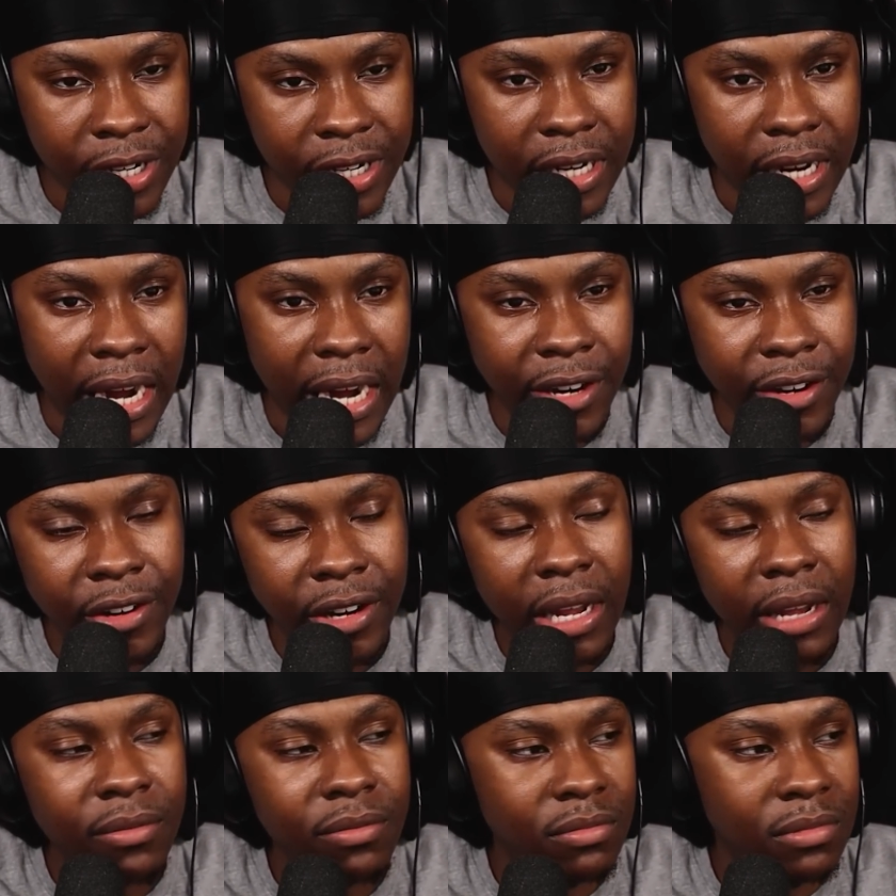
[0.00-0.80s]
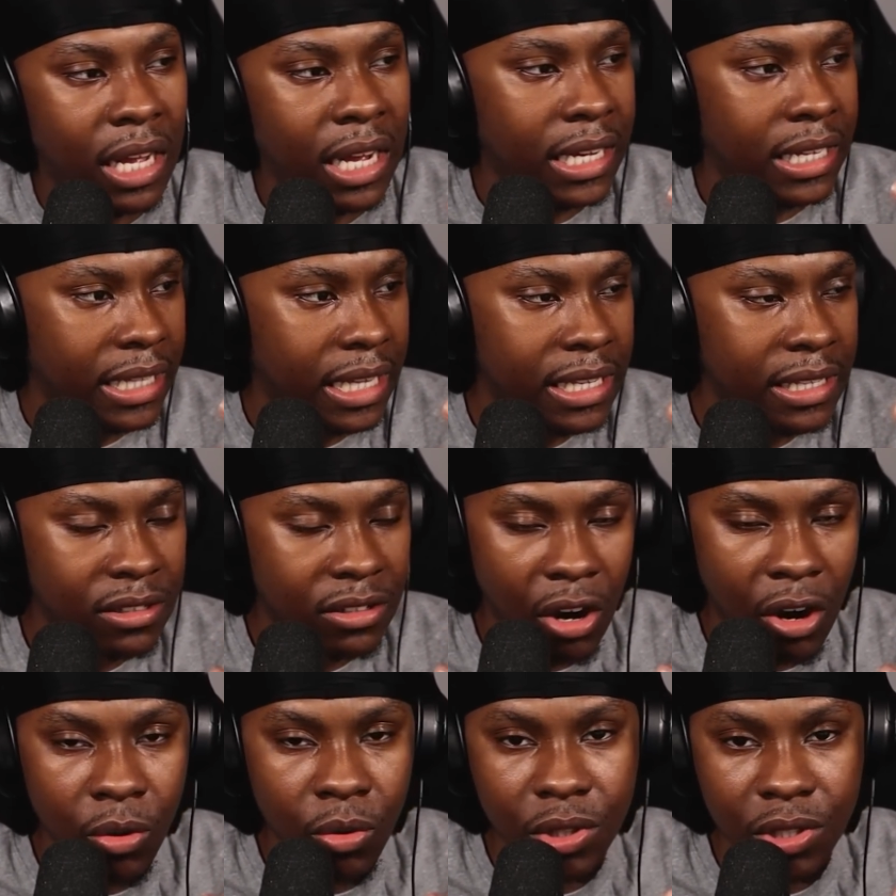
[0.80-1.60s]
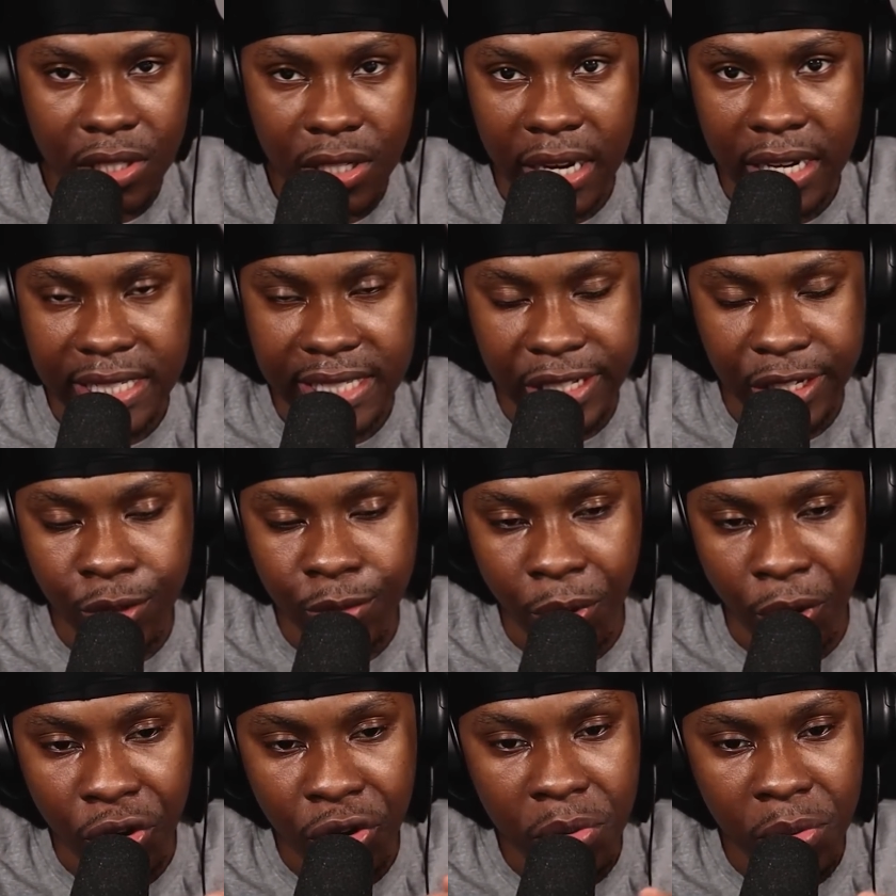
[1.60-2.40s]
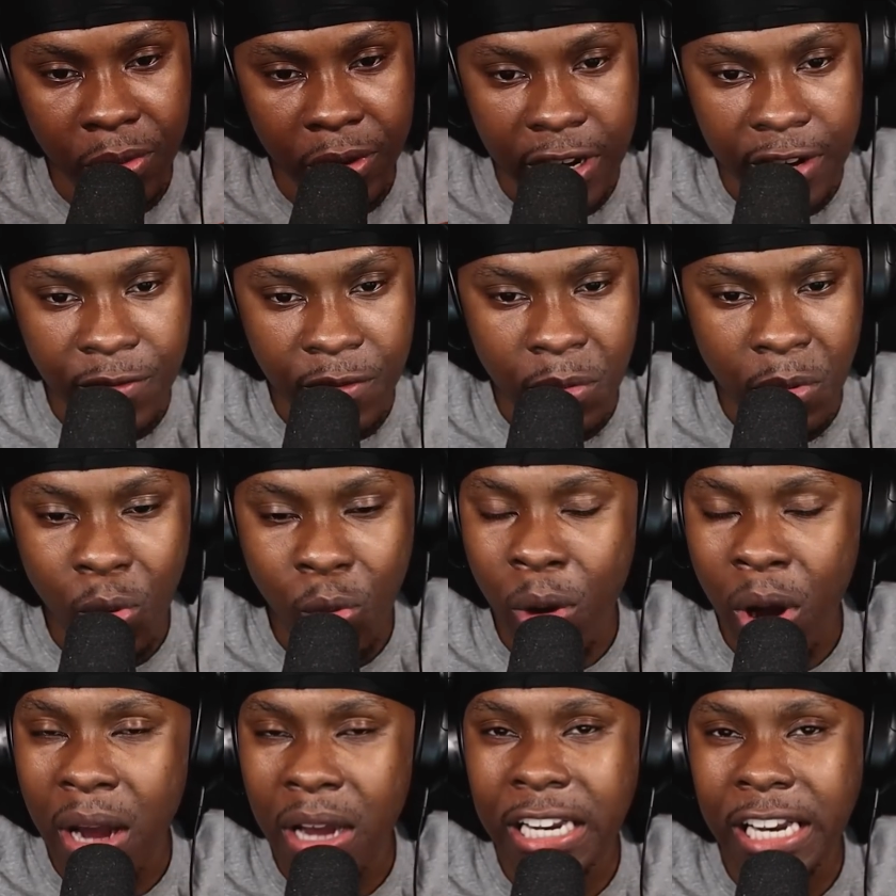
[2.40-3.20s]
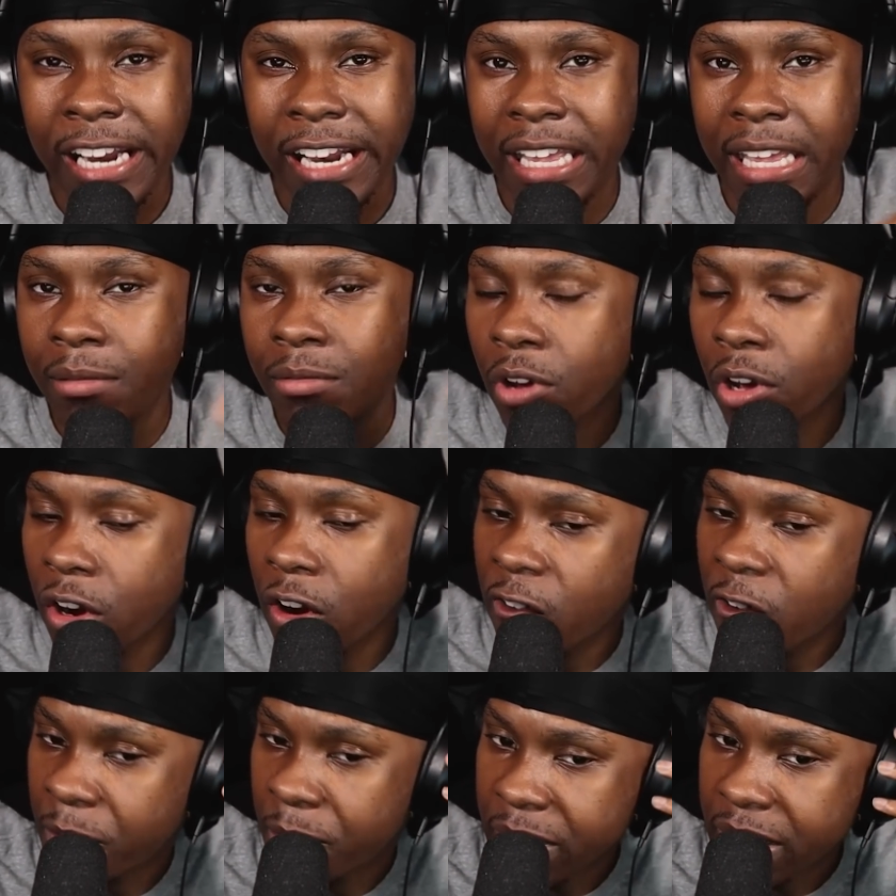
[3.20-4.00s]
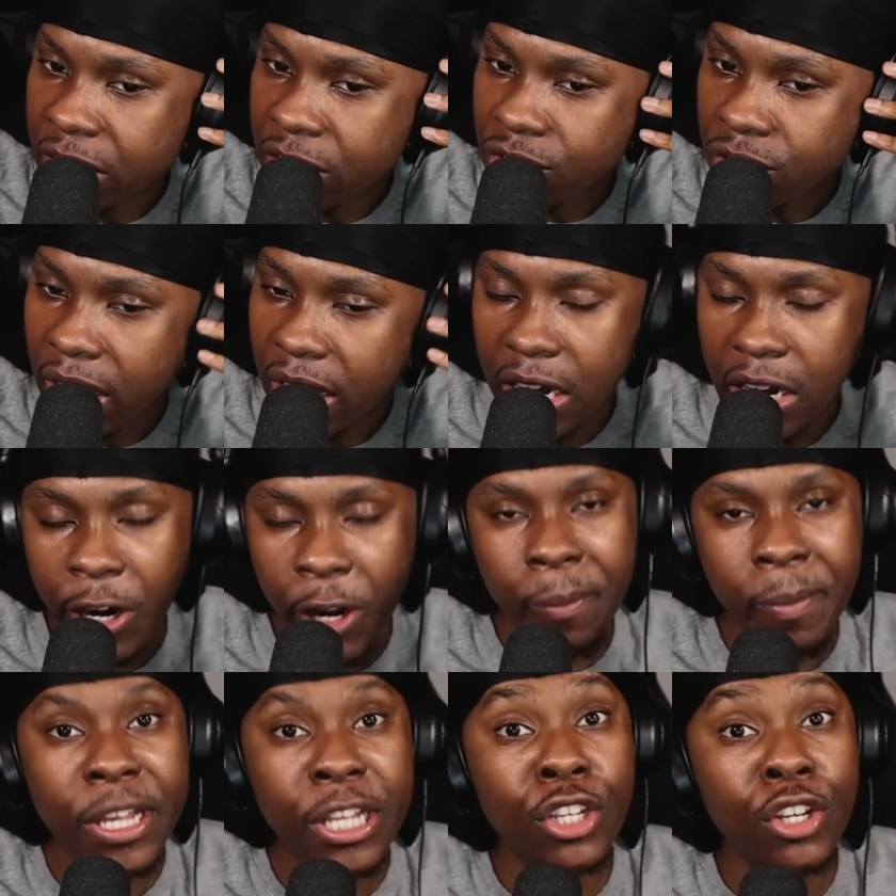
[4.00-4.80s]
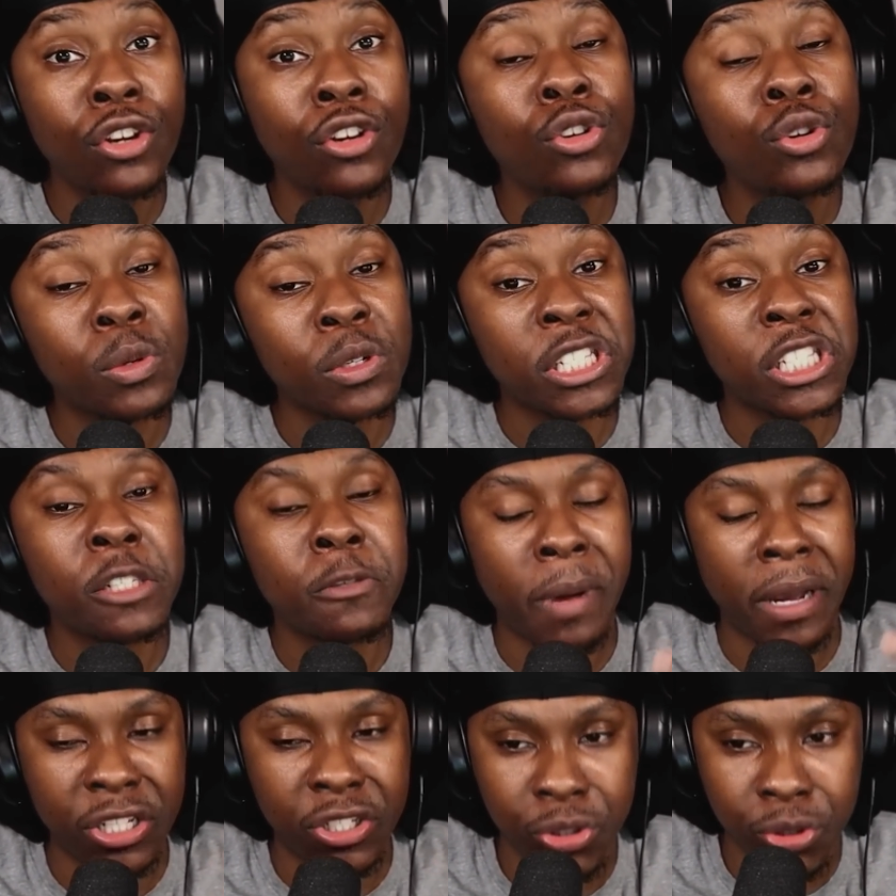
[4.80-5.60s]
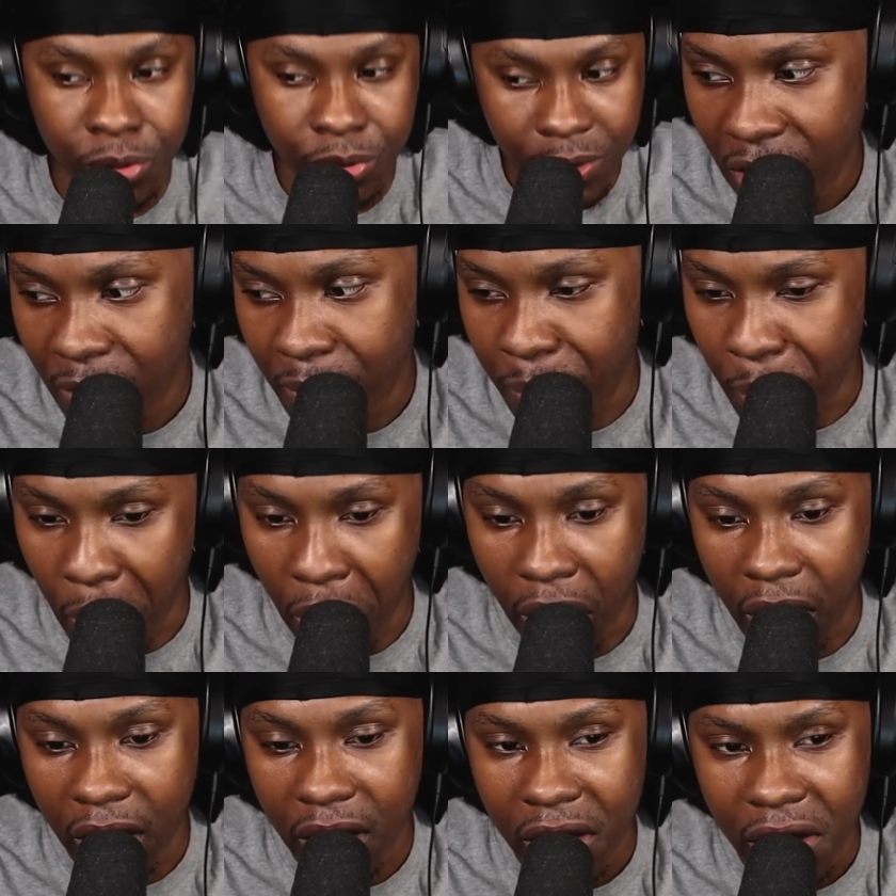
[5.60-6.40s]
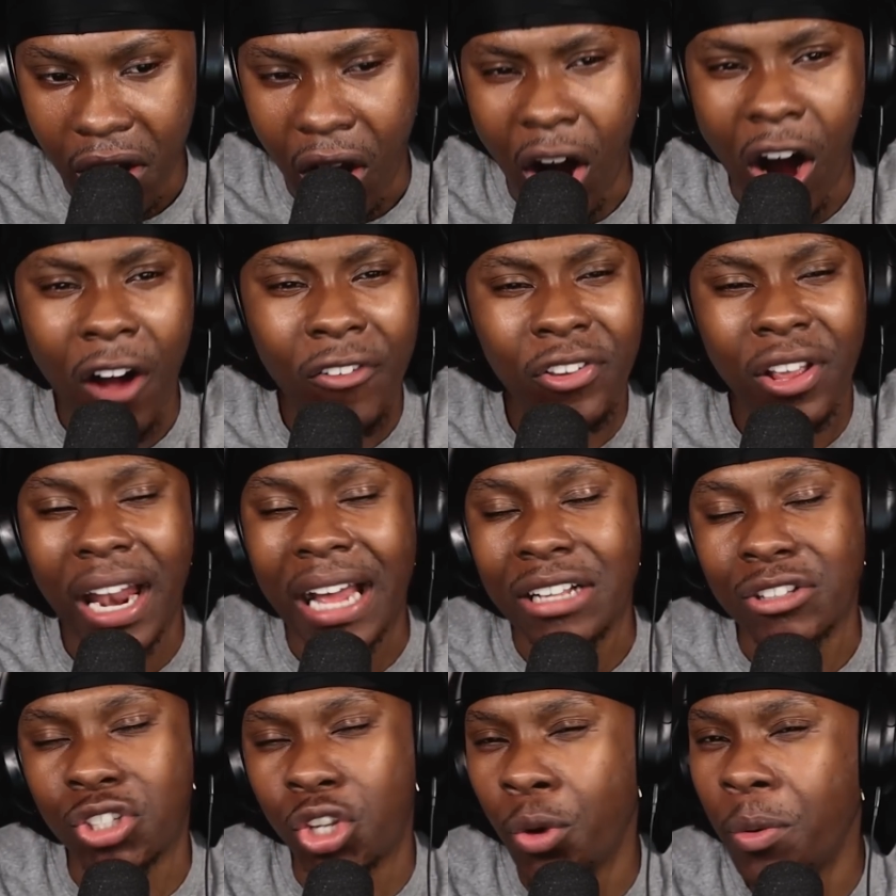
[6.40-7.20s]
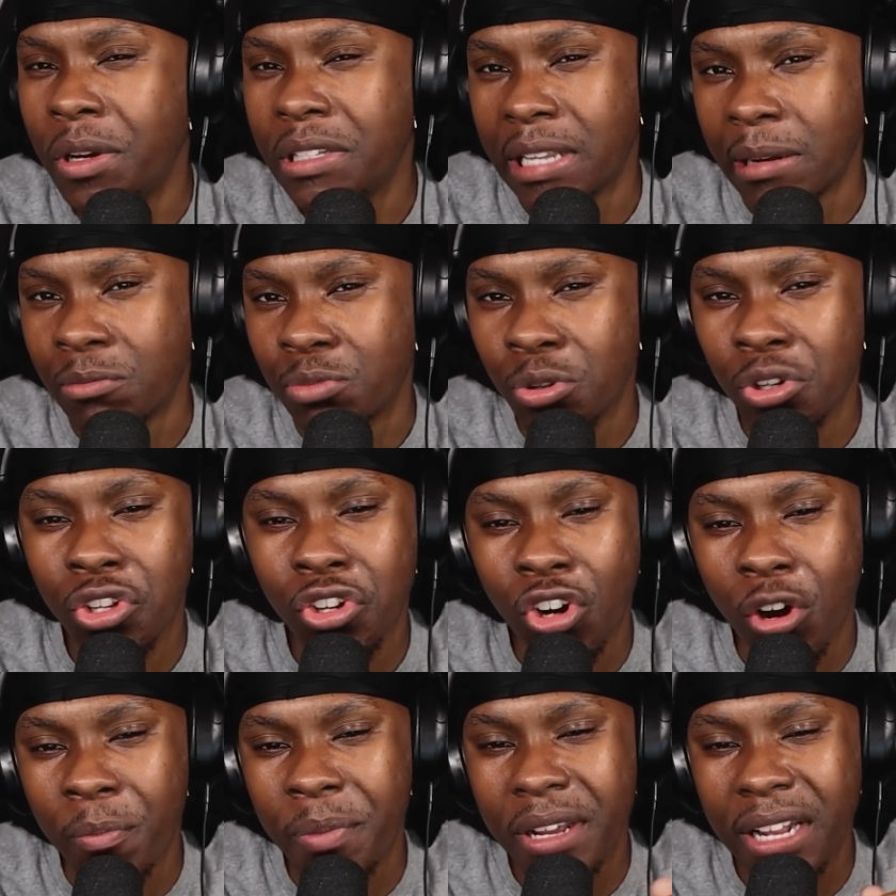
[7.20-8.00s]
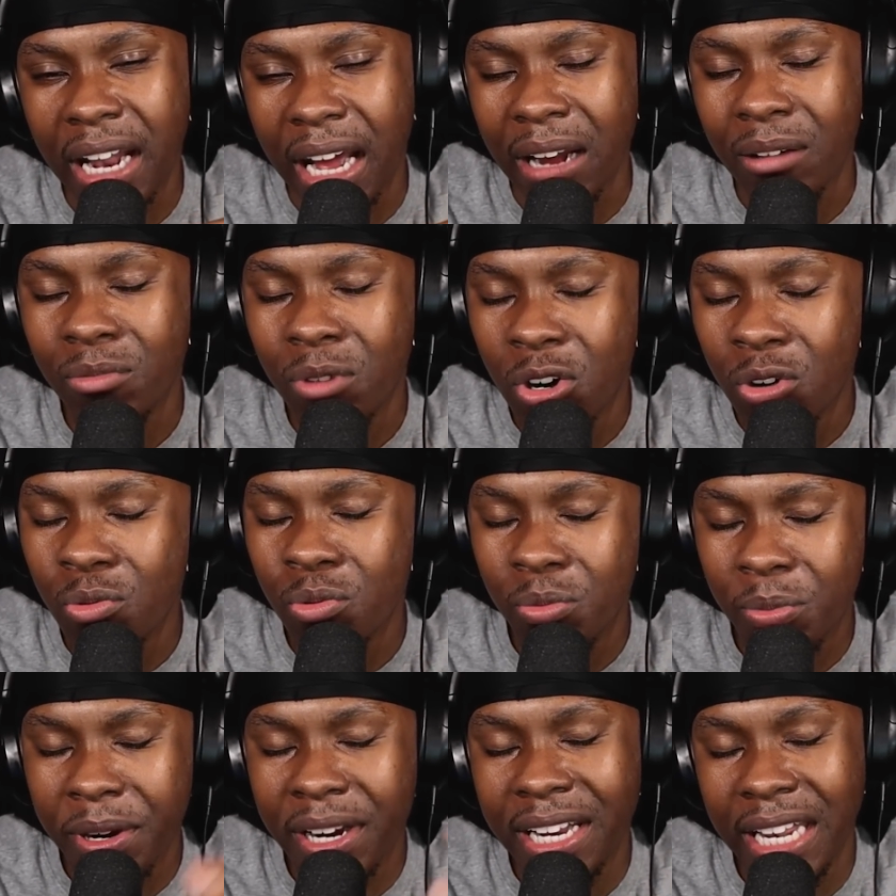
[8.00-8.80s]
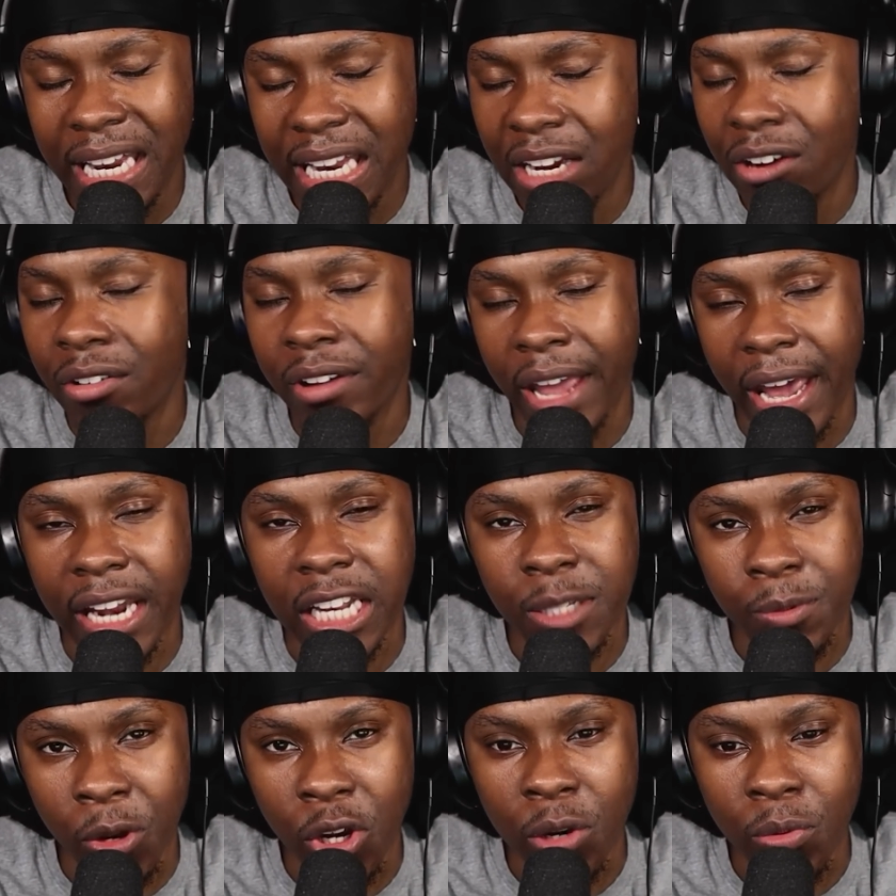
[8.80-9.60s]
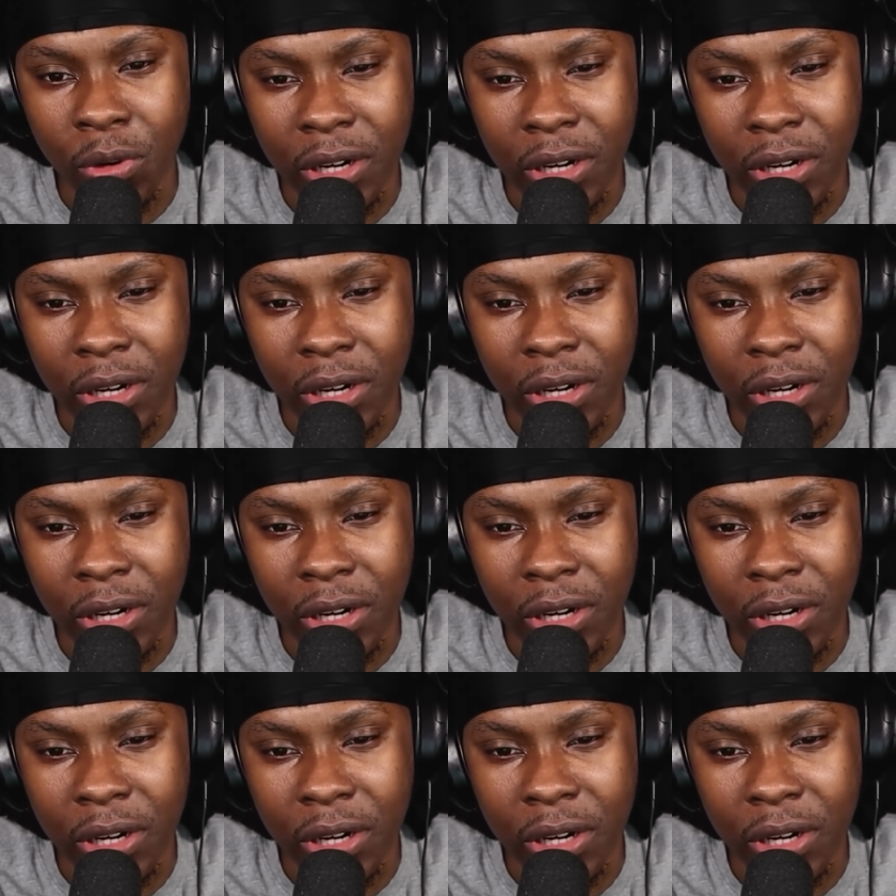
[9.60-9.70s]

Like, I know they like their goal was to like steal Pokemon or whatever, but why did they keep going off of Pikachu? Like, I know Pikachu was special, but after like two attempts, would you not be like, well, we're clearly not getting this Pokemon.